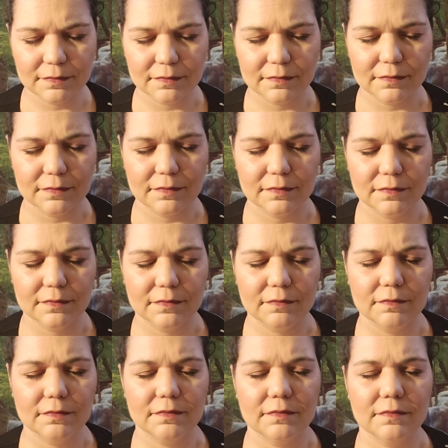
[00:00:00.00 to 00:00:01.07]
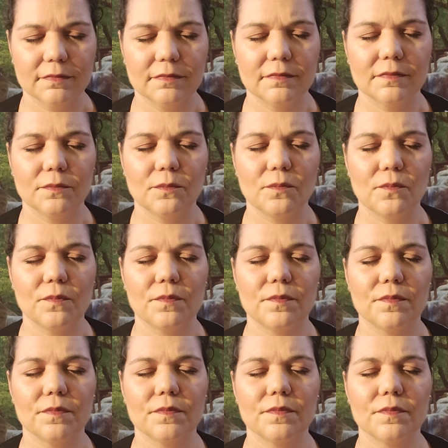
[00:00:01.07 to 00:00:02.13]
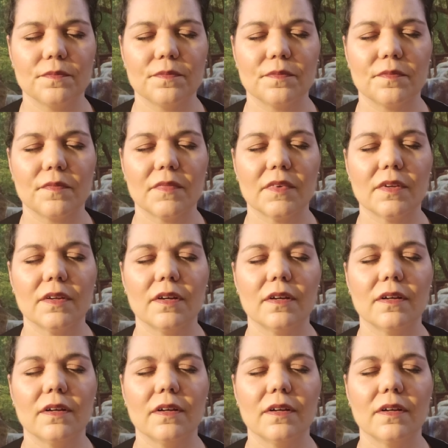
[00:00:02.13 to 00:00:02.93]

Nobody speaks.